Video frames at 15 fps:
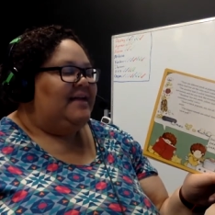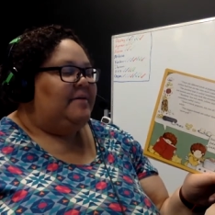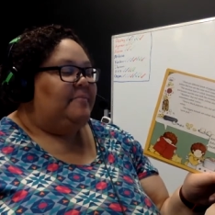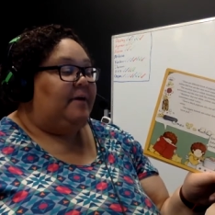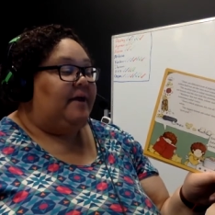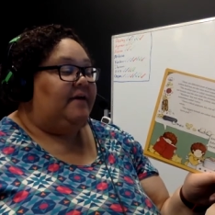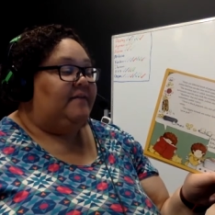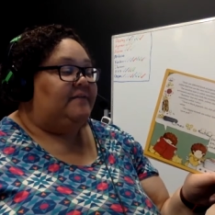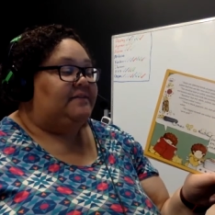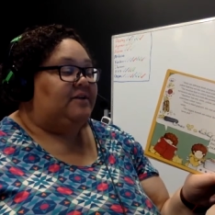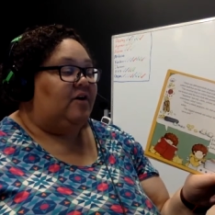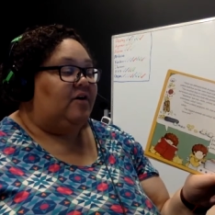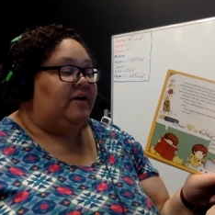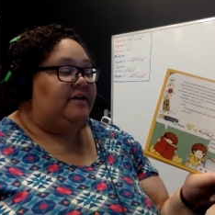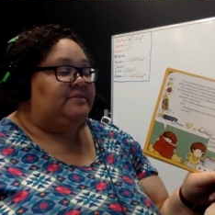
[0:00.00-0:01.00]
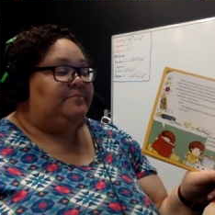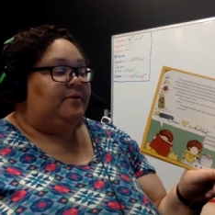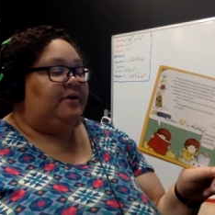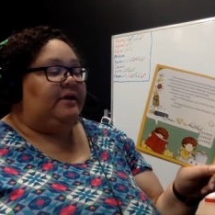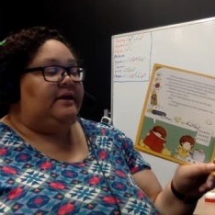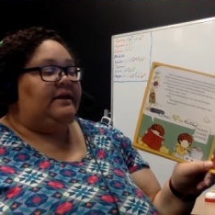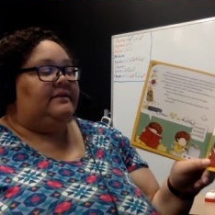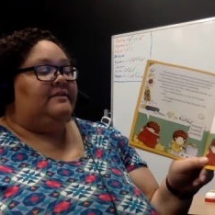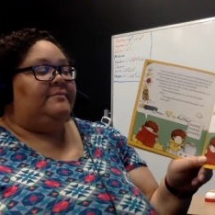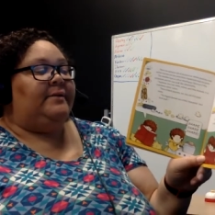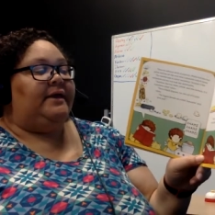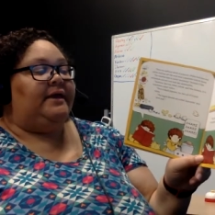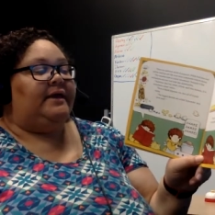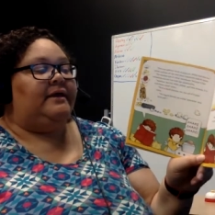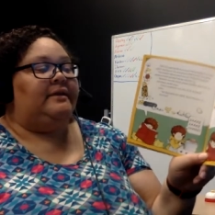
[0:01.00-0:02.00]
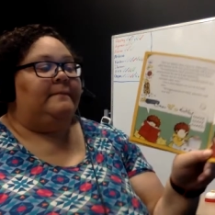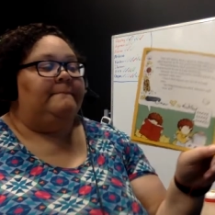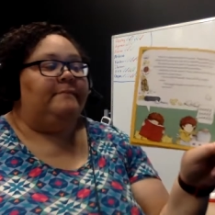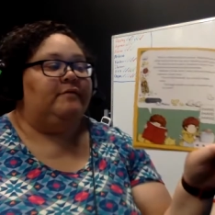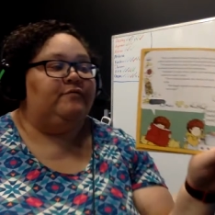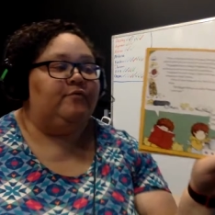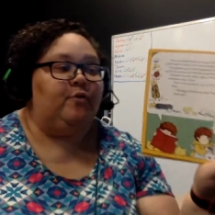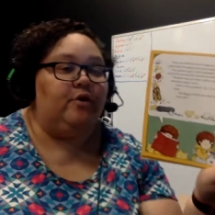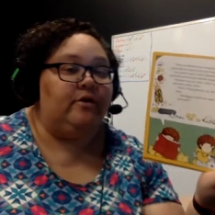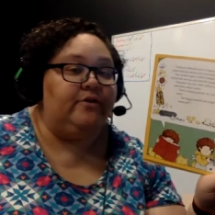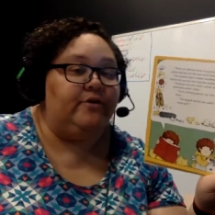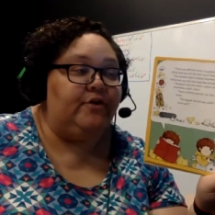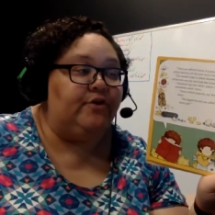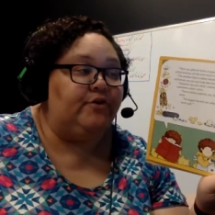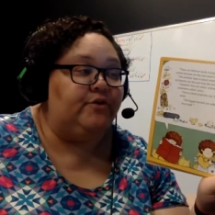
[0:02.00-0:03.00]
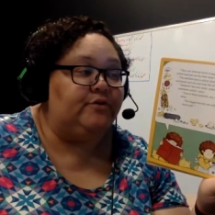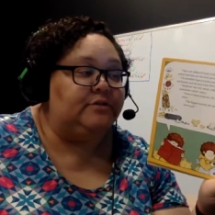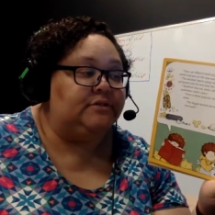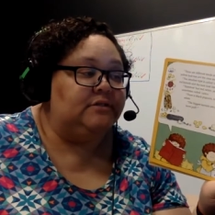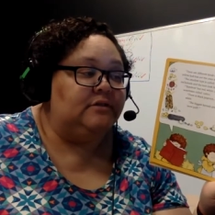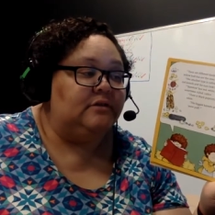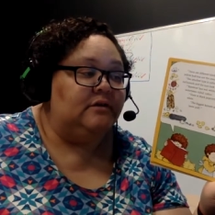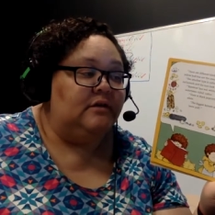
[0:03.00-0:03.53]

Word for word: But if salt is put in the pan before the kernels